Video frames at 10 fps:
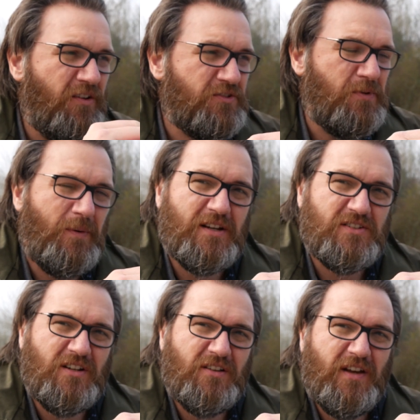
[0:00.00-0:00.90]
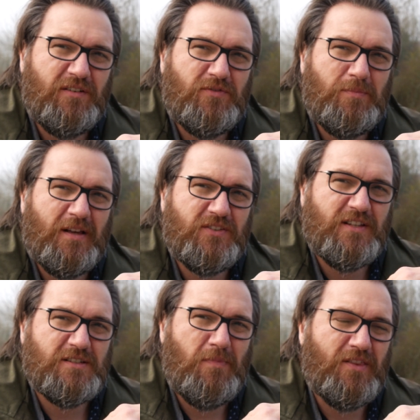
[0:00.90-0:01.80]
Osmo Action I've had for about
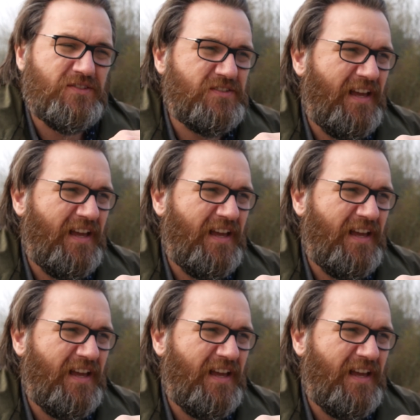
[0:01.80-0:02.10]
6 months,